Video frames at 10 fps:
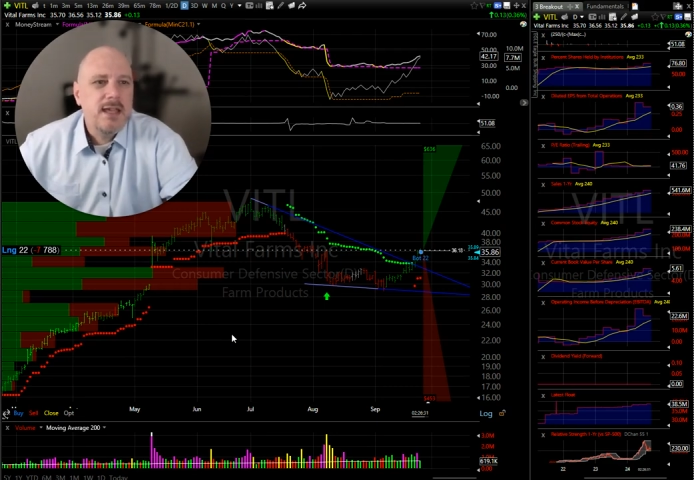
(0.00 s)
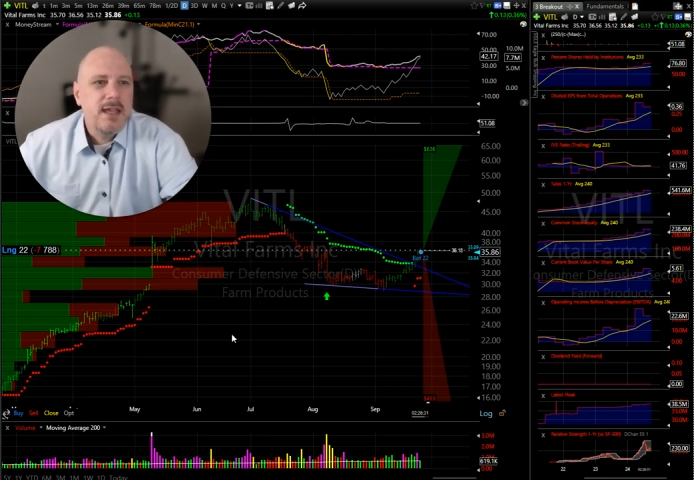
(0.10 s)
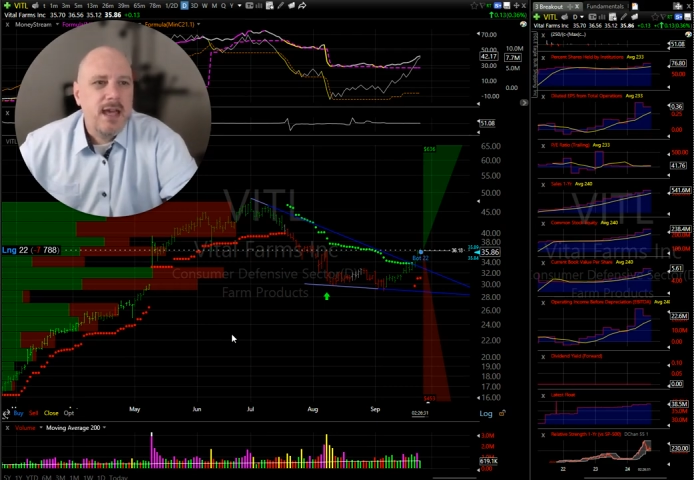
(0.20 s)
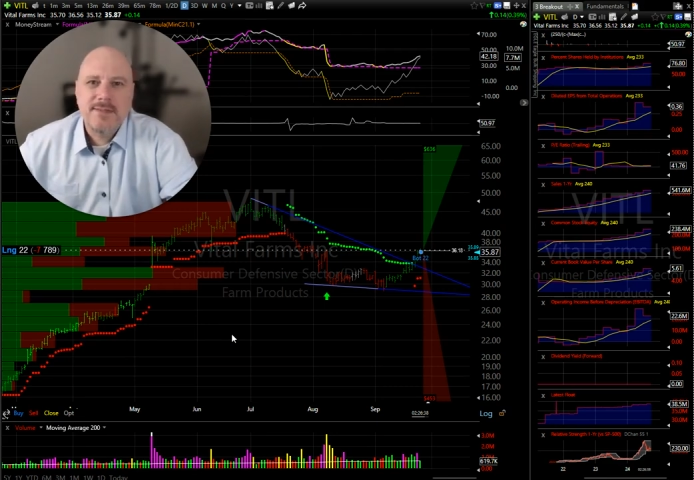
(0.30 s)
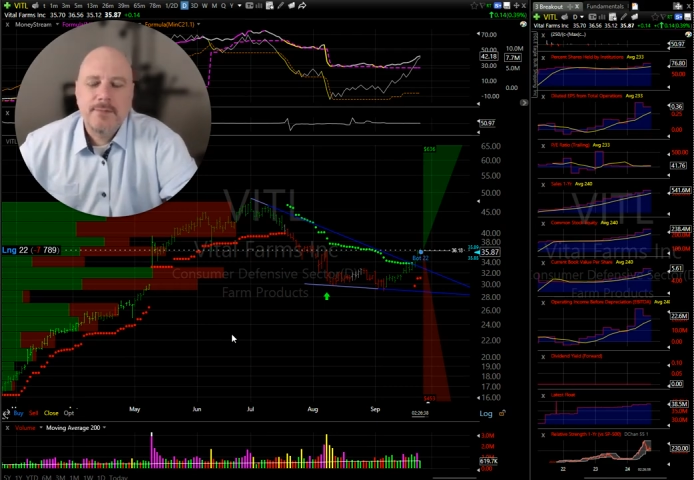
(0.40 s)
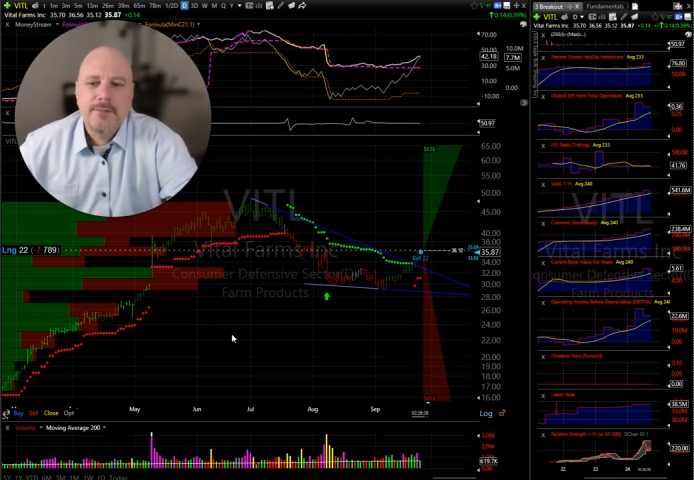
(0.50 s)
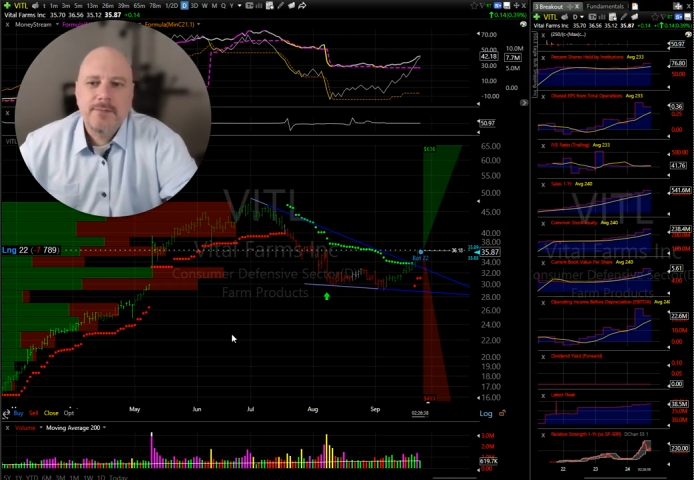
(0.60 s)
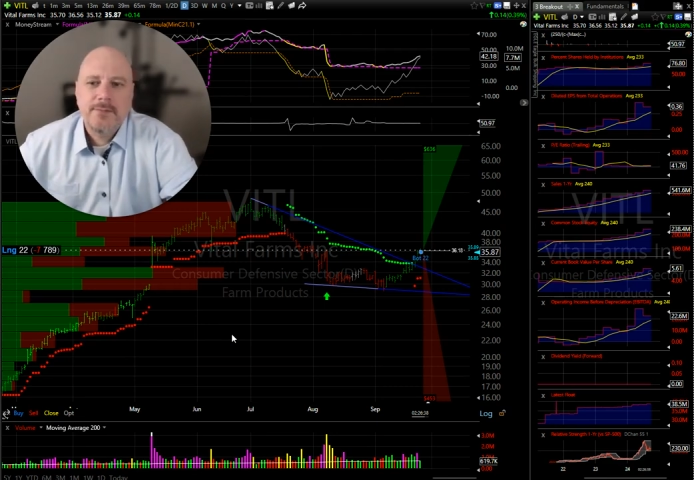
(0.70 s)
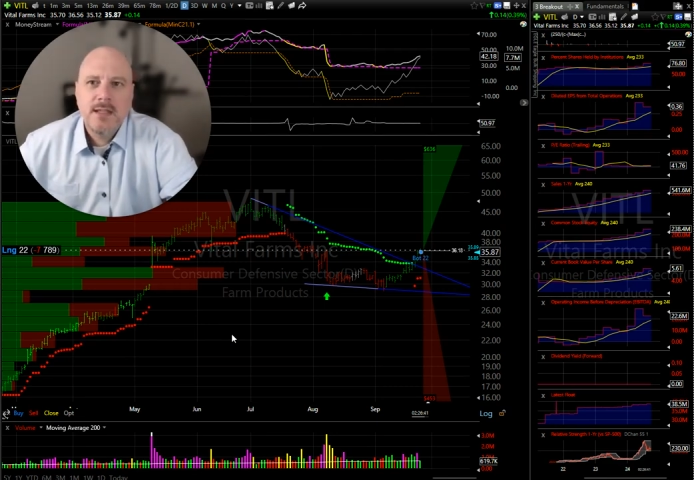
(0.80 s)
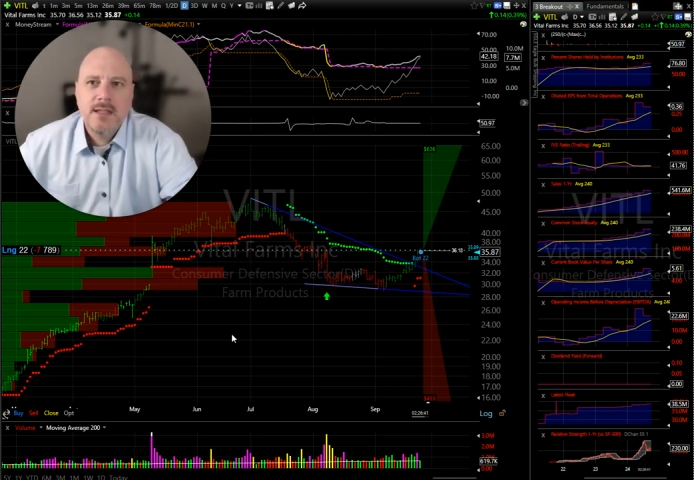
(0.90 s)
And
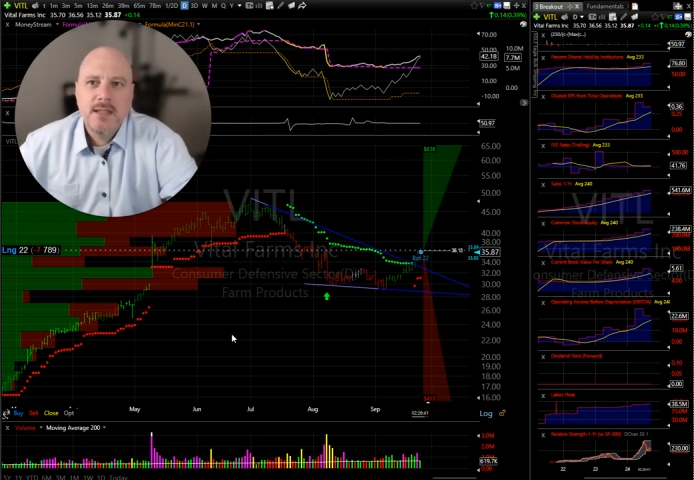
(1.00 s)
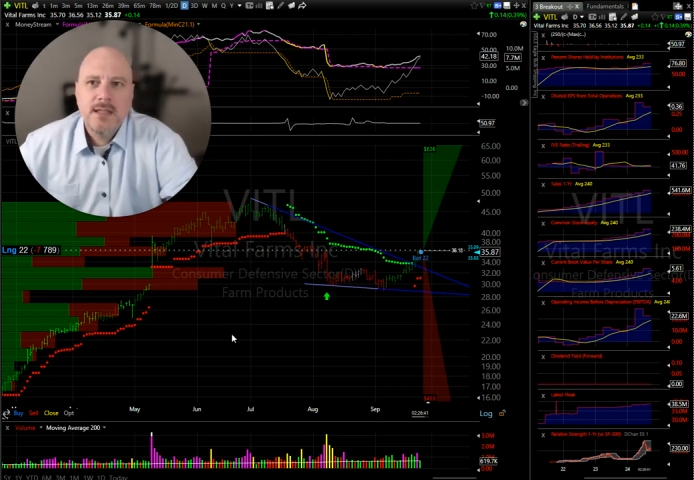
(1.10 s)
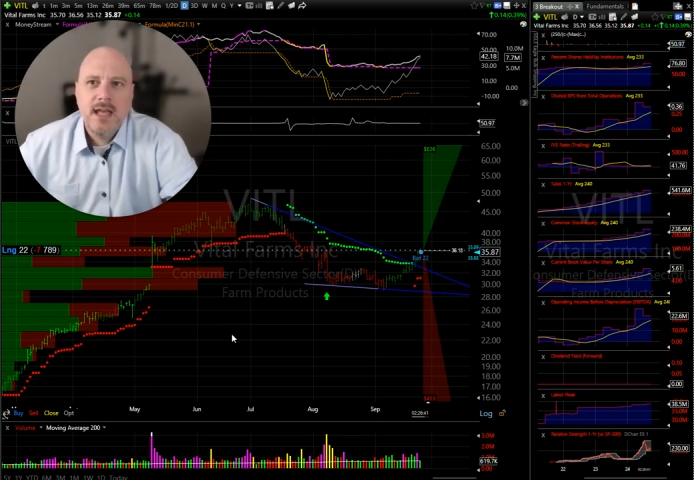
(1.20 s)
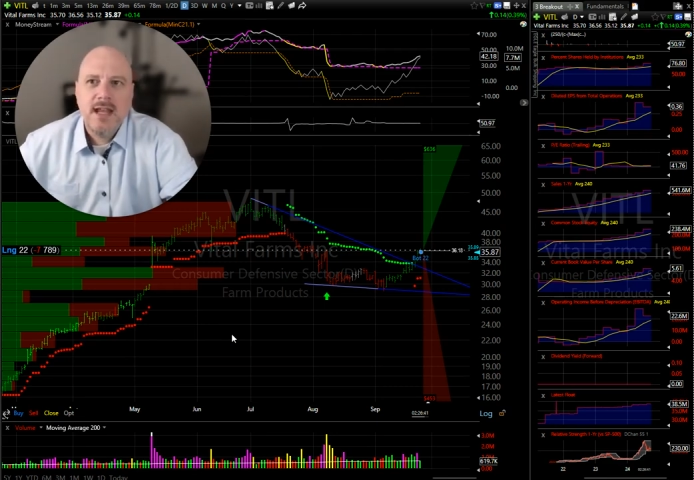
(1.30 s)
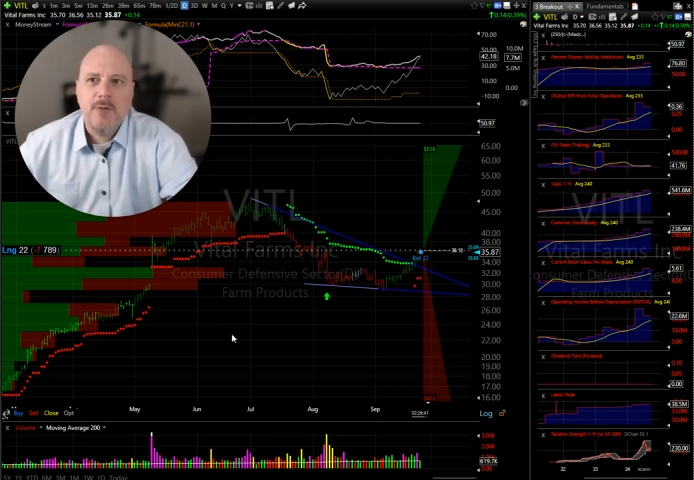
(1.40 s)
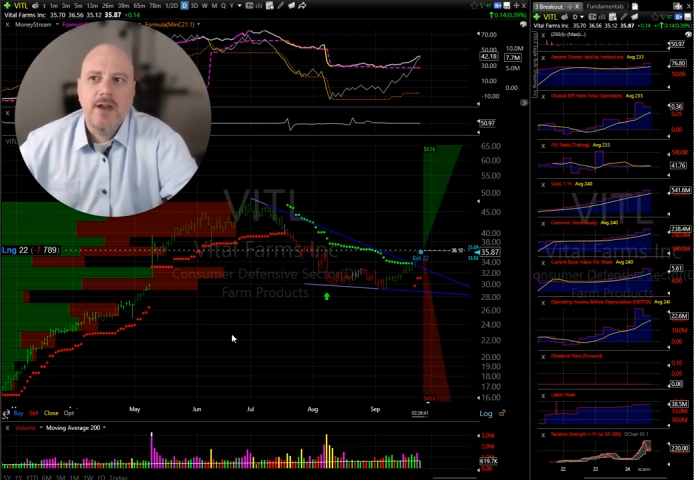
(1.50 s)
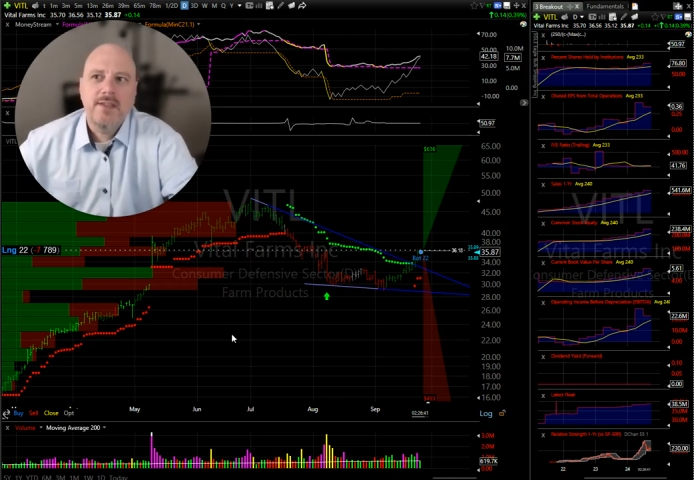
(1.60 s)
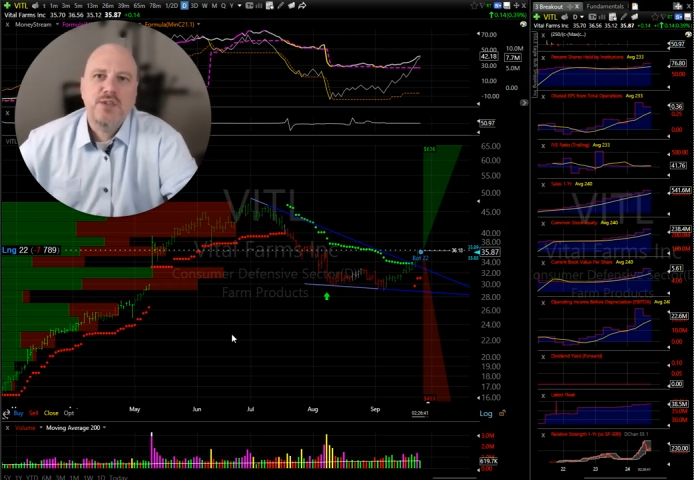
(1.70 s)
anyway,